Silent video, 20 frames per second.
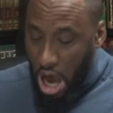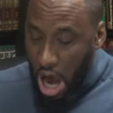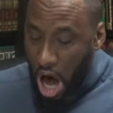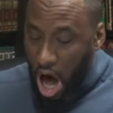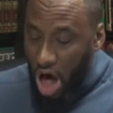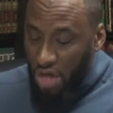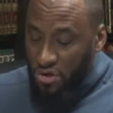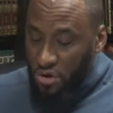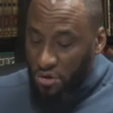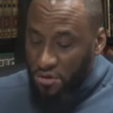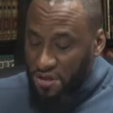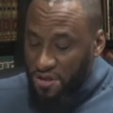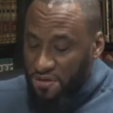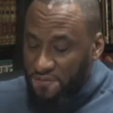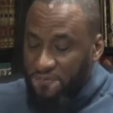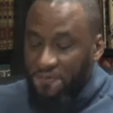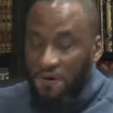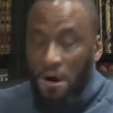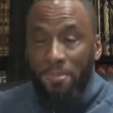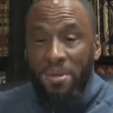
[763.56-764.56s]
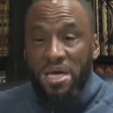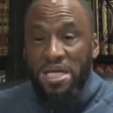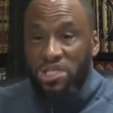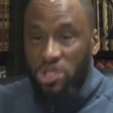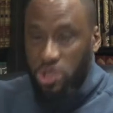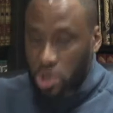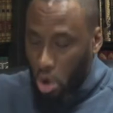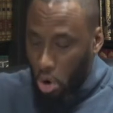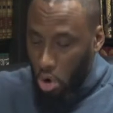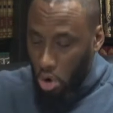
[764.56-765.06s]
other than from
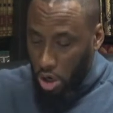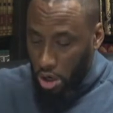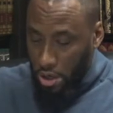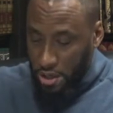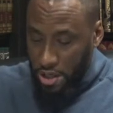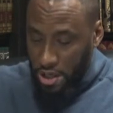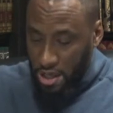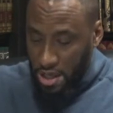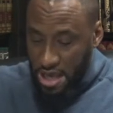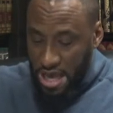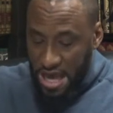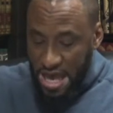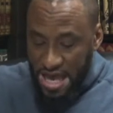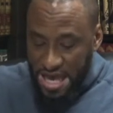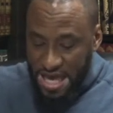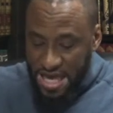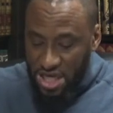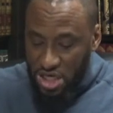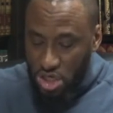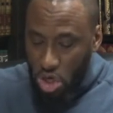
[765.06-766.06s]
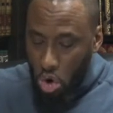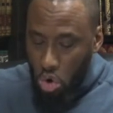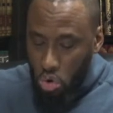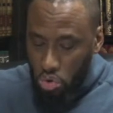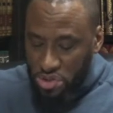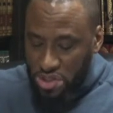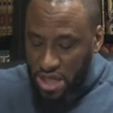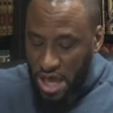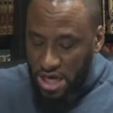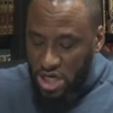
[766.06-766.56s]
his Lord. He
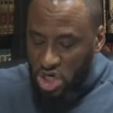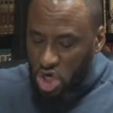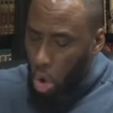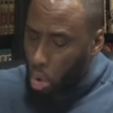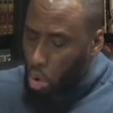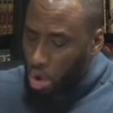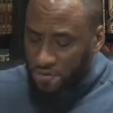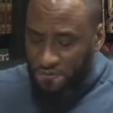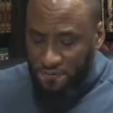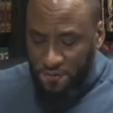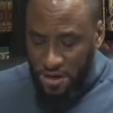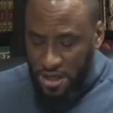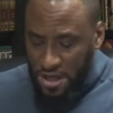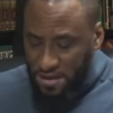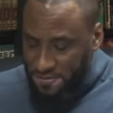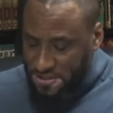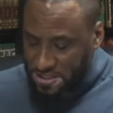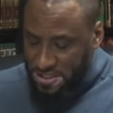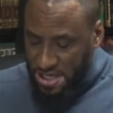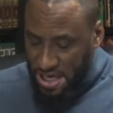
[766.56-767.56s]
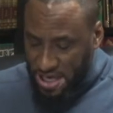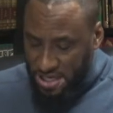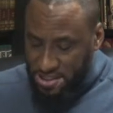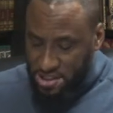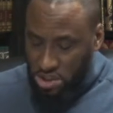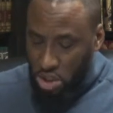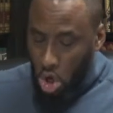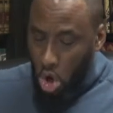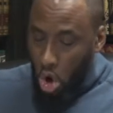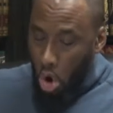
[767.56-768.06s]
knows that no one forgives
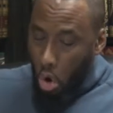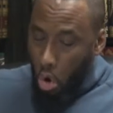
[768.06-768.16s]
sins